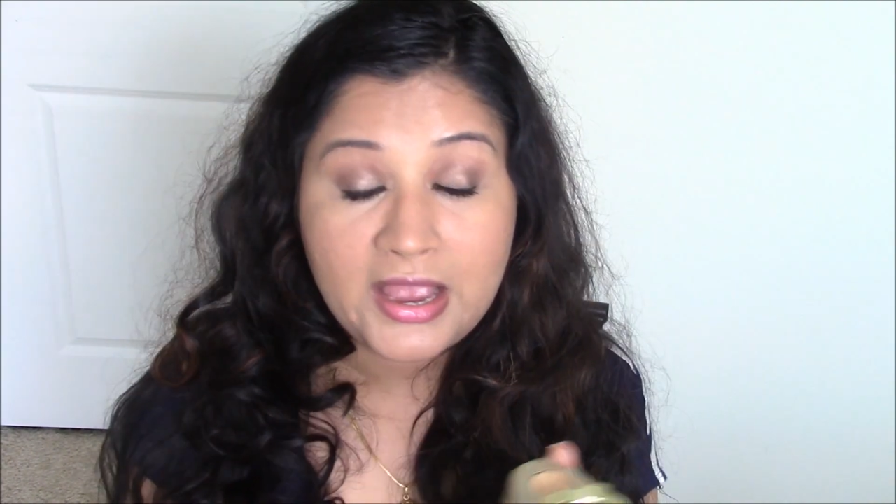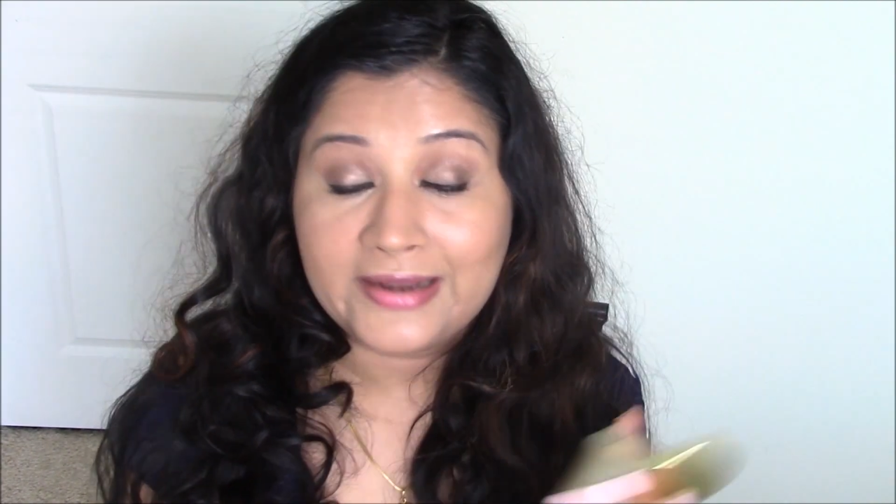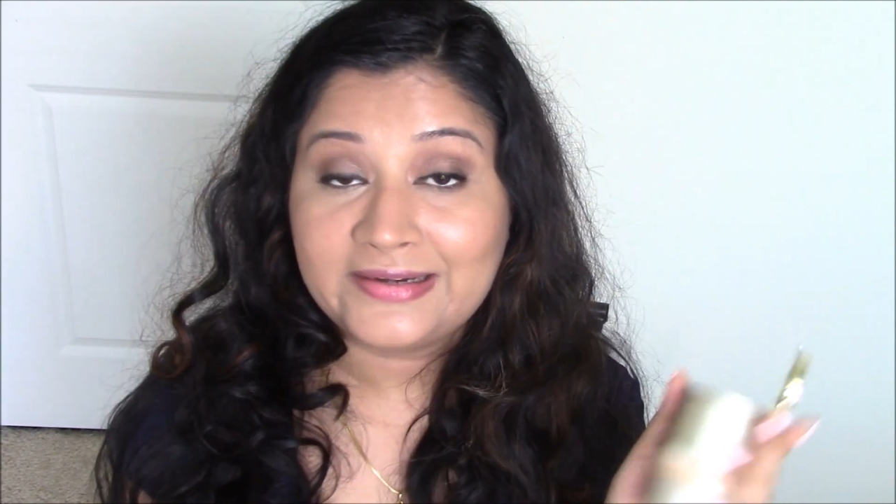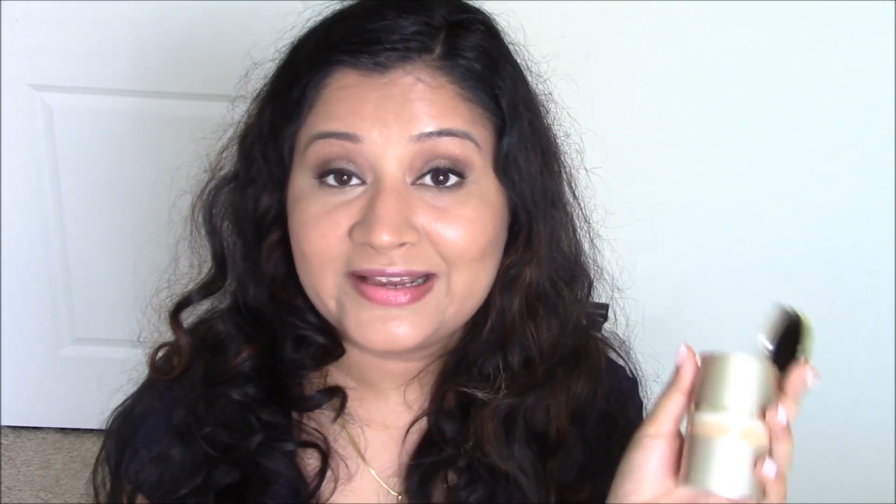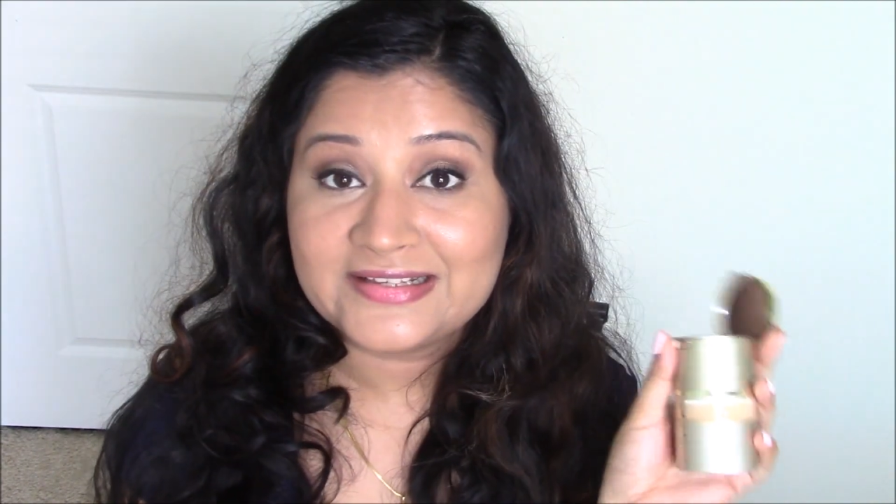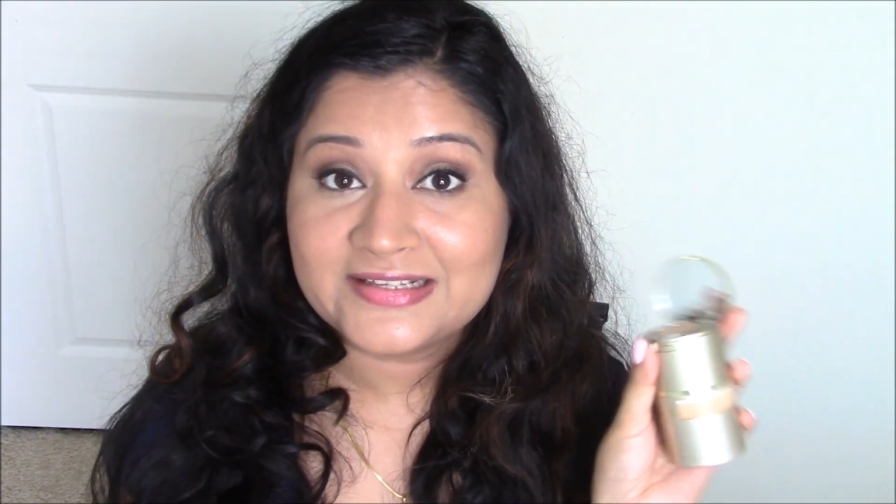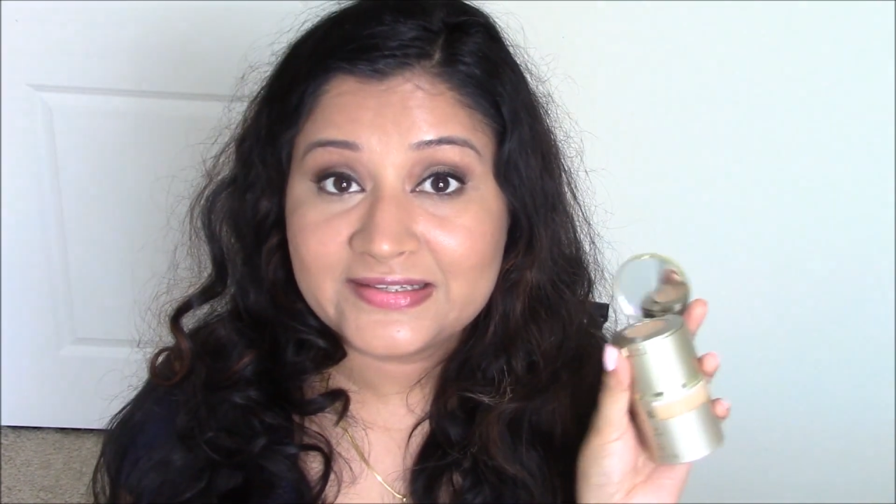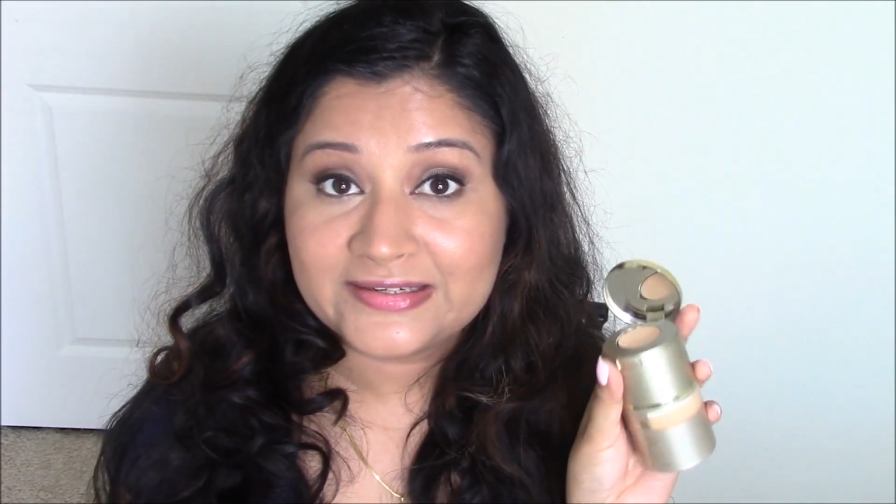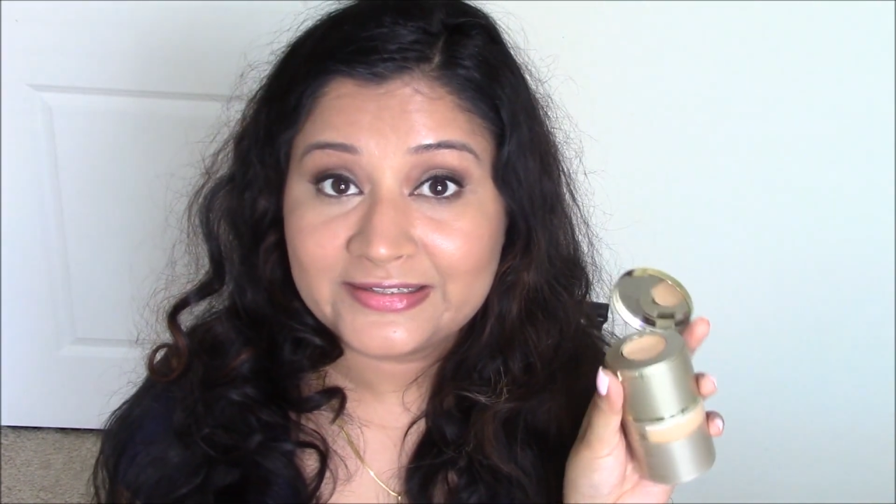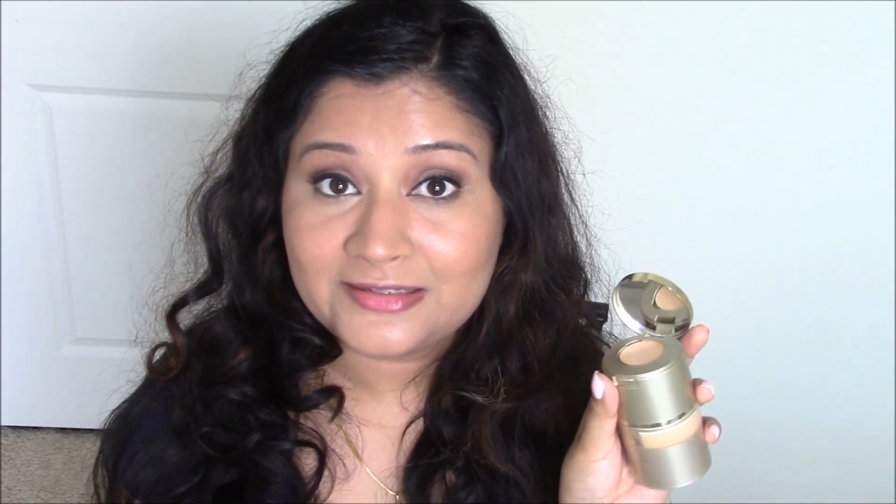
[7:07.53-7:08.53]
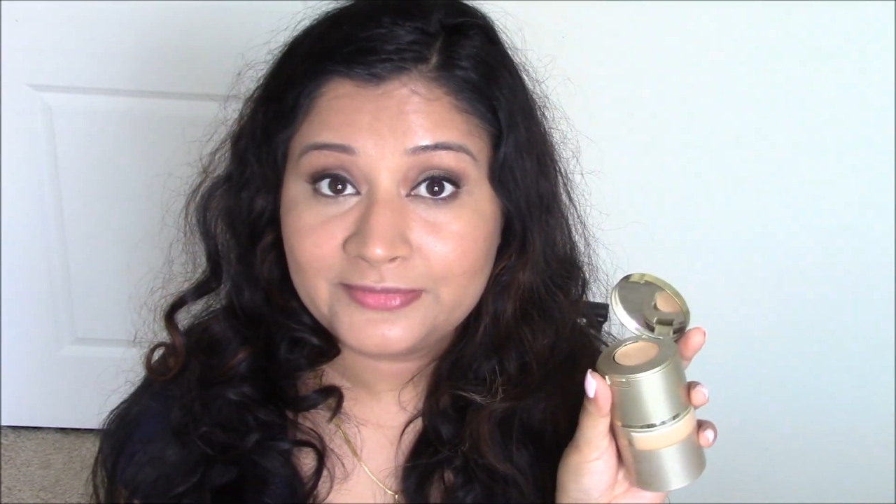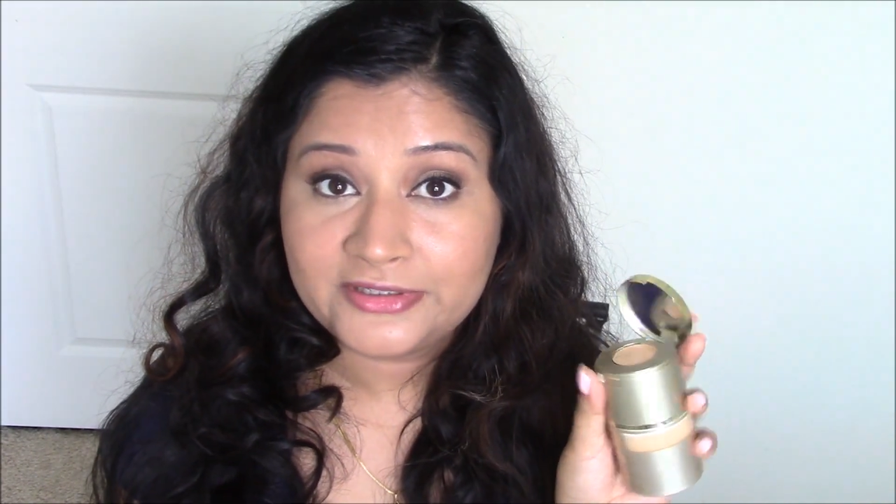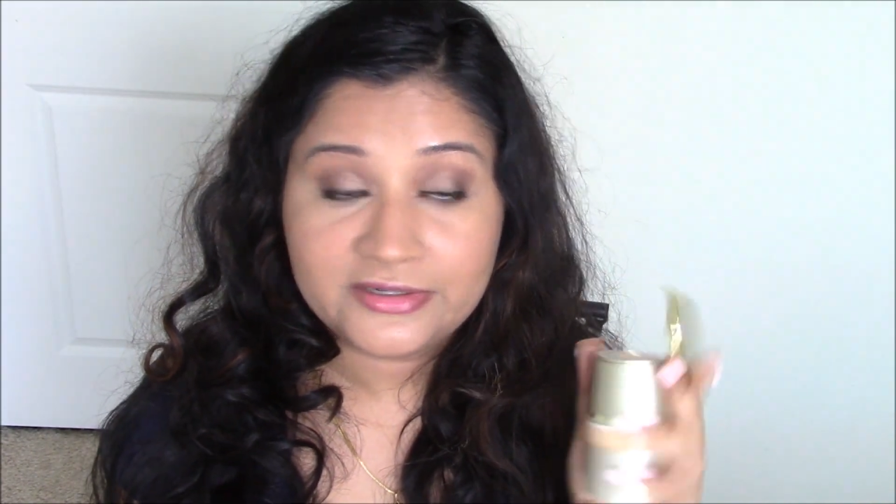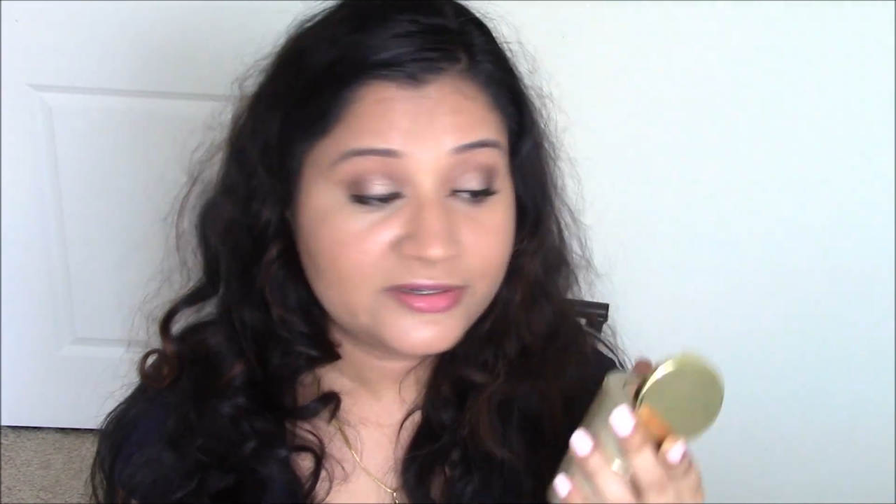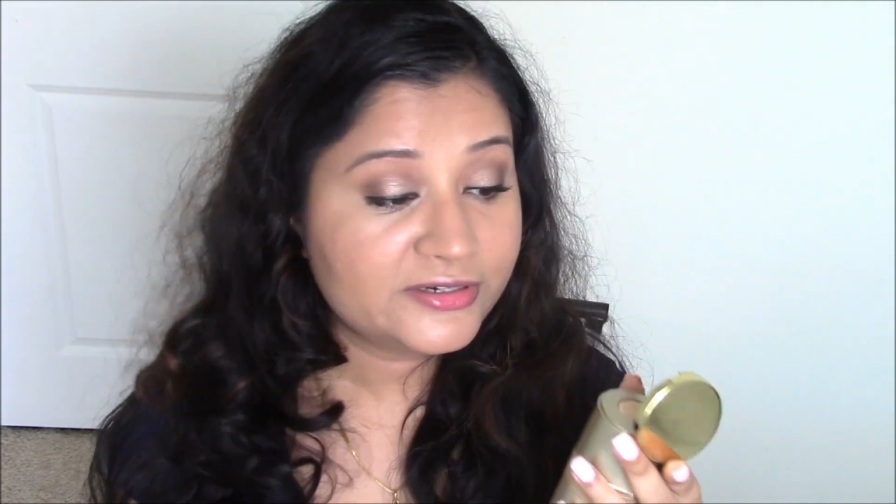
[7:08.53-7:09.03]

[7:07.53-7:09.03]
And guys, this little mirror,